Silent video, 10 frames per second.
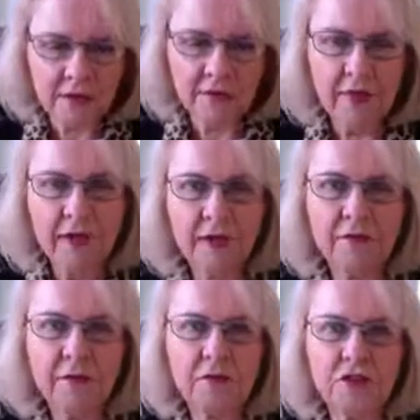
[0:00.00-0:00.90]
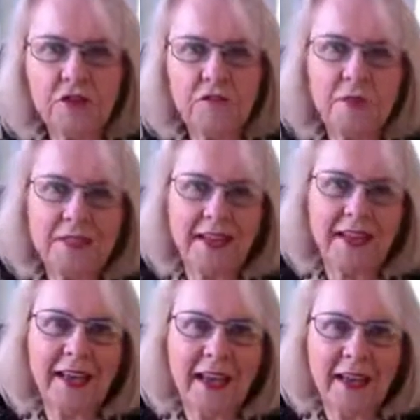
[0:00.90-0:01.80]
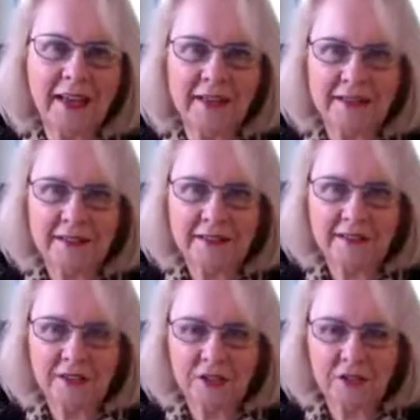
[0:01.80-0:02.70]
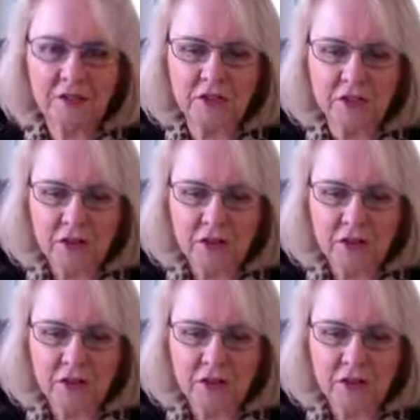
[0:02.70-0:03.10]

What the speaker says: that level of achievement I had achieved,